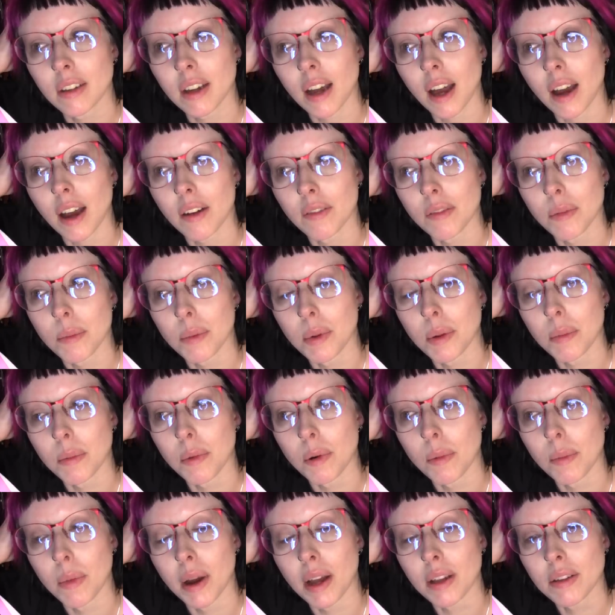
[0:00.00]
have a bit
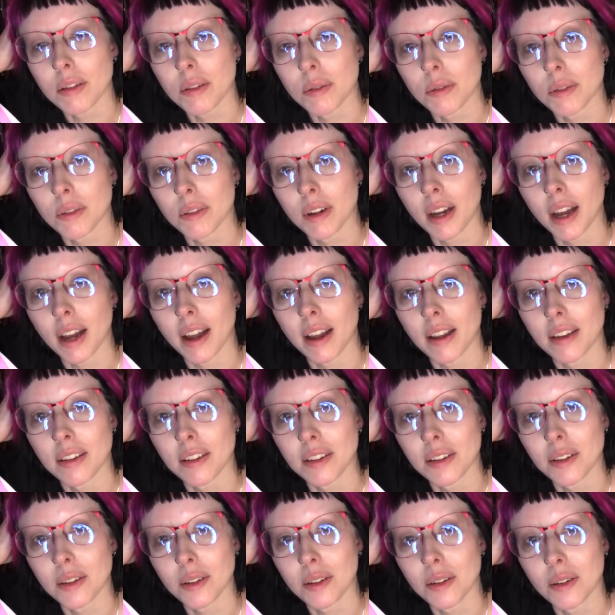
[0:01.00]
more muscle
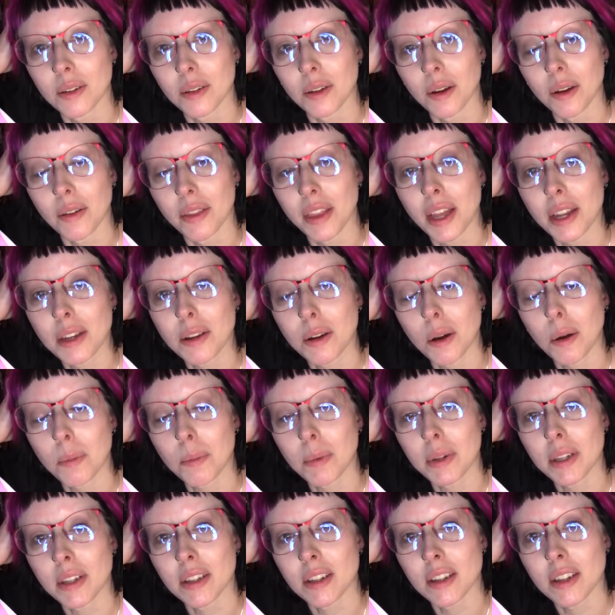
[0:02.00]
and go there
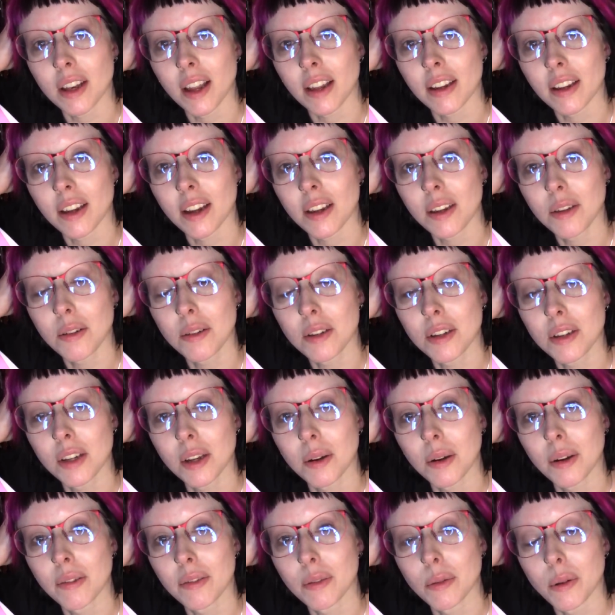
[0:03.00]
topless like I used to
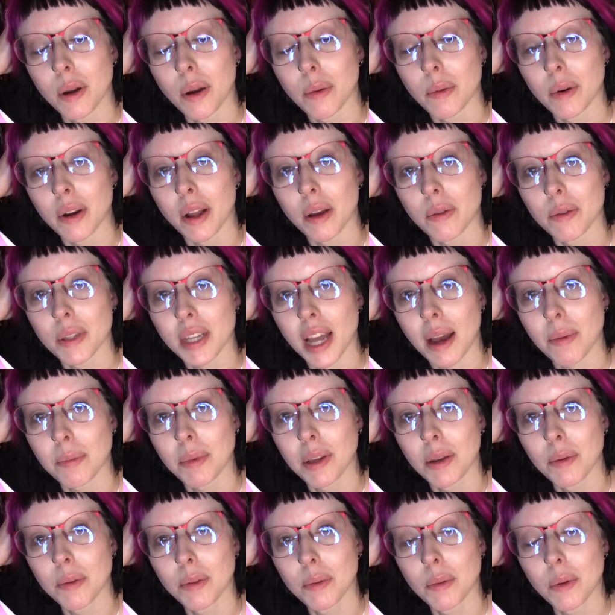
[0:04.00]
go everywhere when I was
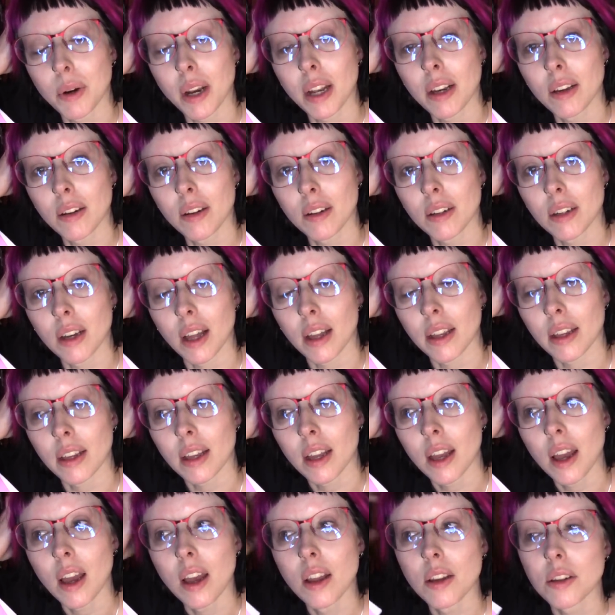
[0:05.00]
happier with what I looked like.
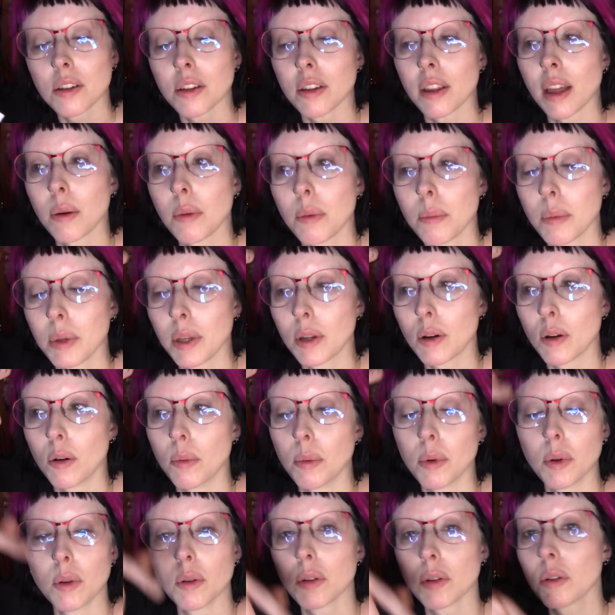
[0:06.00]
So that would be cool,
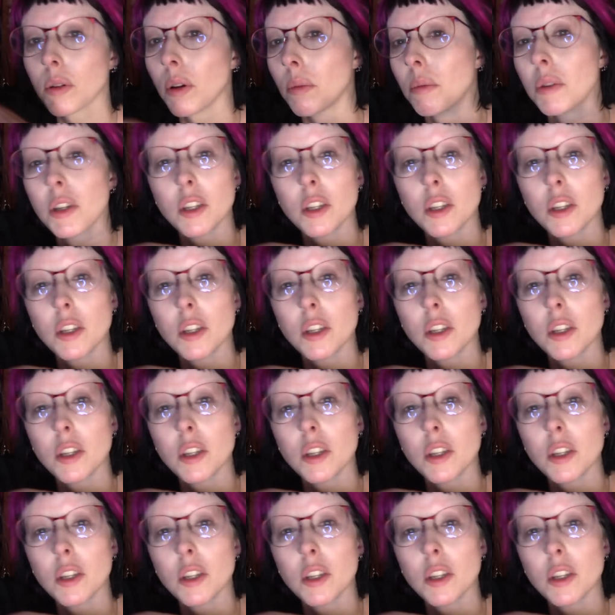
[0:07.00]
but also I'm